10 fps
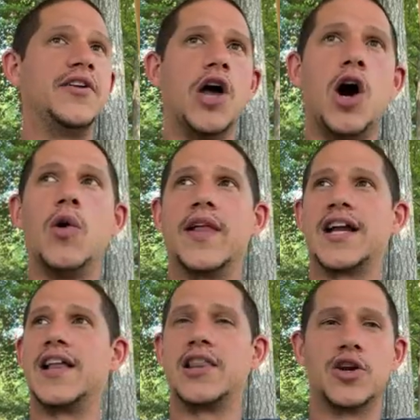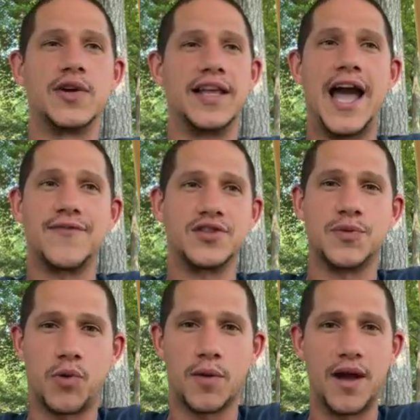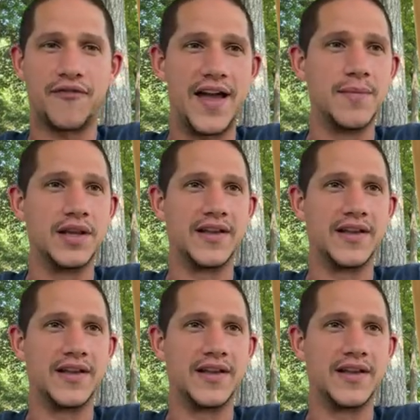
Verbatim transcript: No, like I literally have to support my family.